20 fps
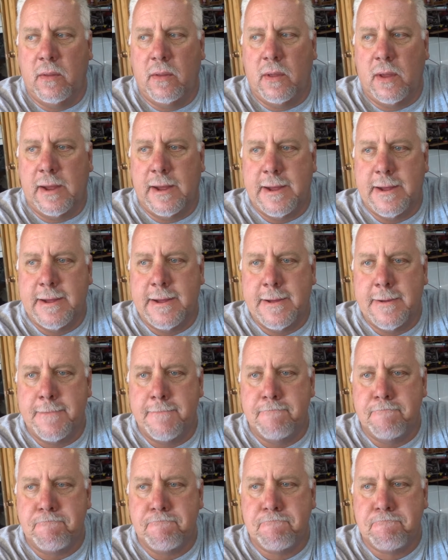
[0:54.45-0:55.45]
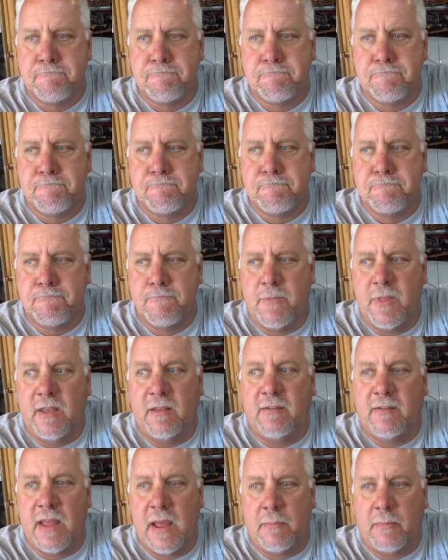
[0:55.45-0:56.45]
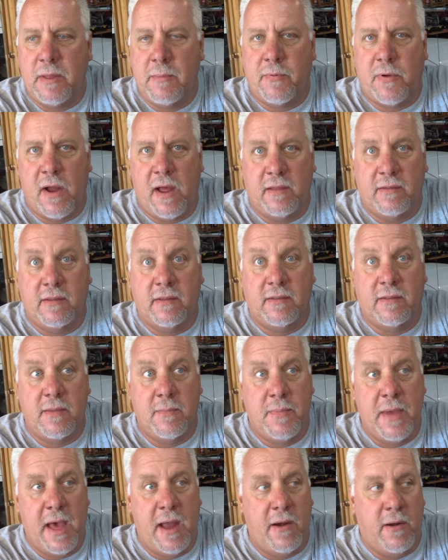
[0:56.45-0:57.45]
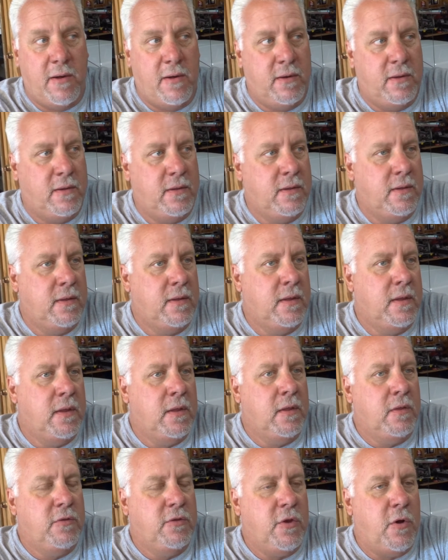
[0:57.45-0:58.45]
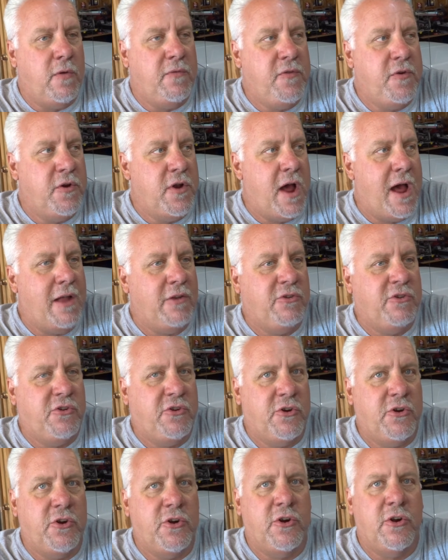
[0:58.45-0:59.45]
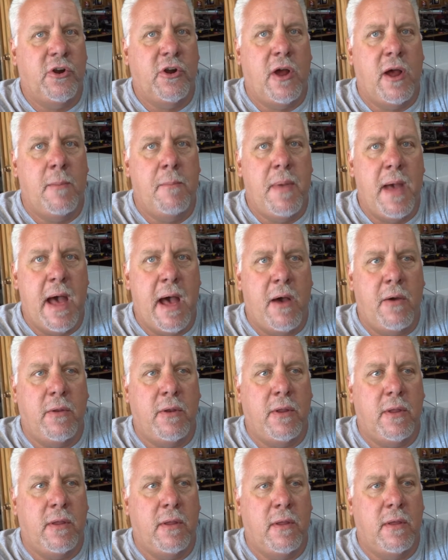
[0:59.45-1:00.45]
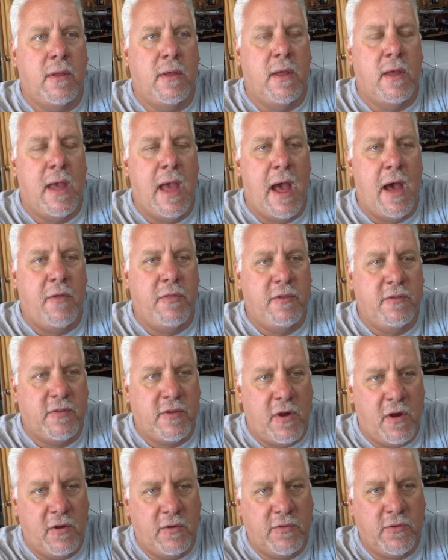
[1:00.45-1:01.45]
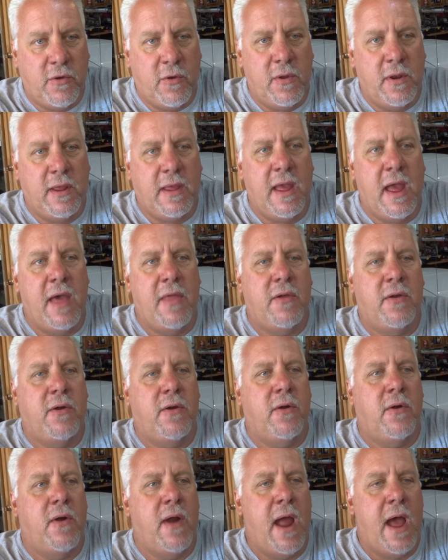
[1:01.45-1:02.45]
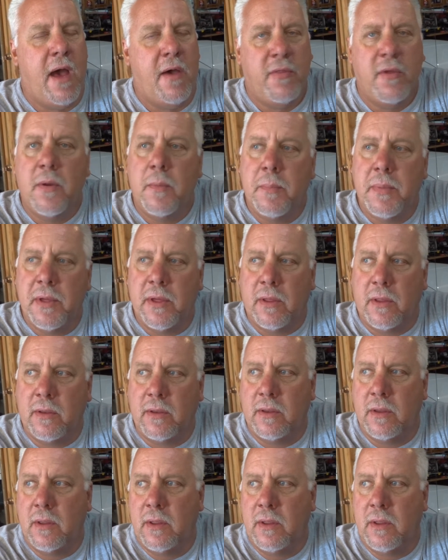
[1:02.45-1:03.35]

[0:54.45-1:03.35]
the assembly process, the better. So if you're not sure about how these cars go together or how they're built,